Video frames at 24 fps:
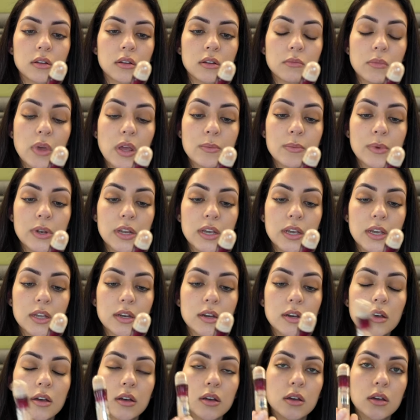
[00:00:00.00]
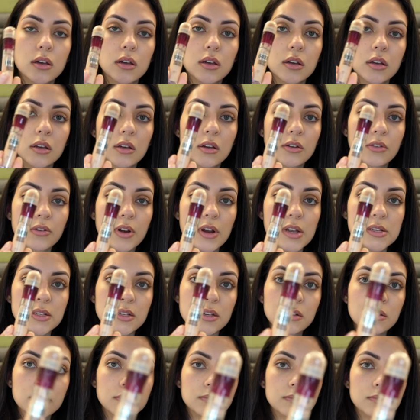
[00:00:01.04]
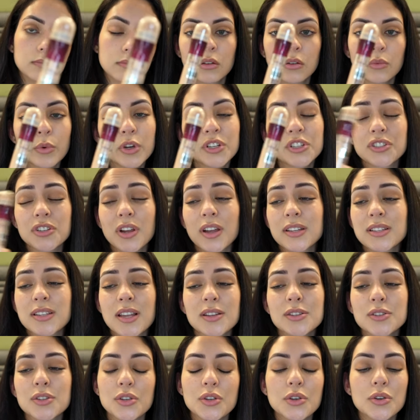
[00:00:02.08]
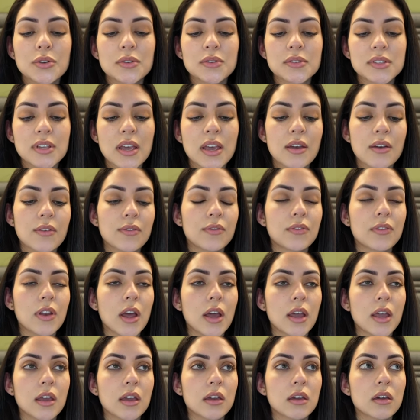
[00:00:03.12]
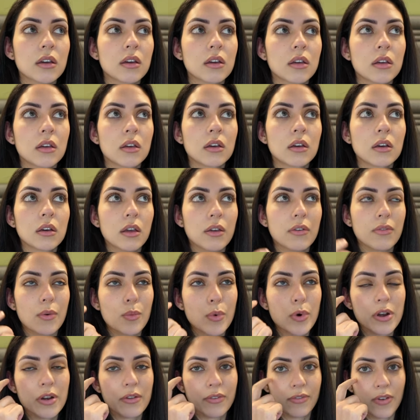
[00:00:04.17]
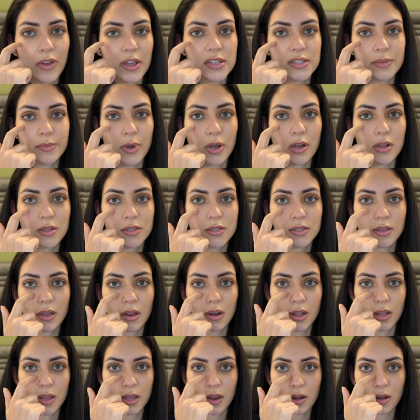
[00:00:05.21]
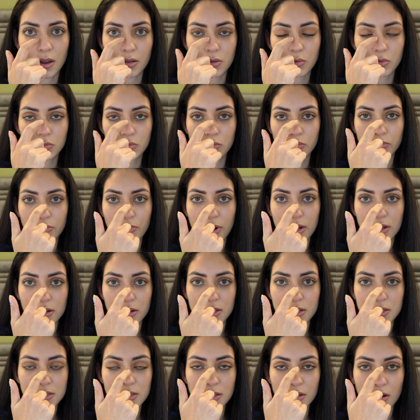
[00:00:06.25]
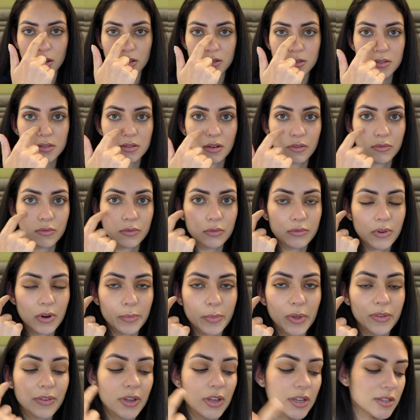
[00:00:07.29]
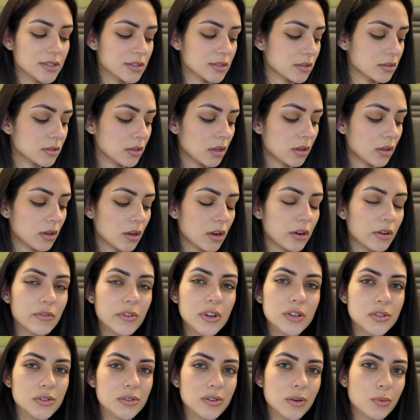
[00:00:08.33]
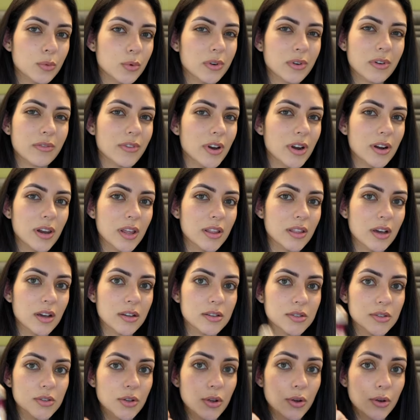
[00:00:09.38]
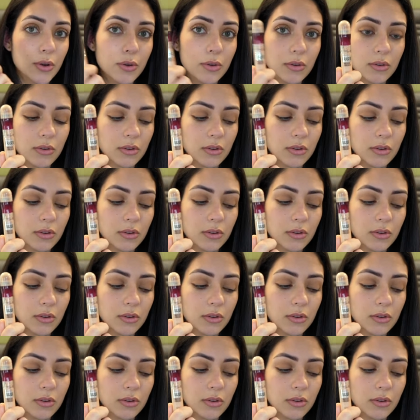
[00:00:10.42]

Maybelline eraser, which I tend to use if I'm wearing a face mask and I get like all redness and like stuff all around my face. I don't really enjoy walking around like that, so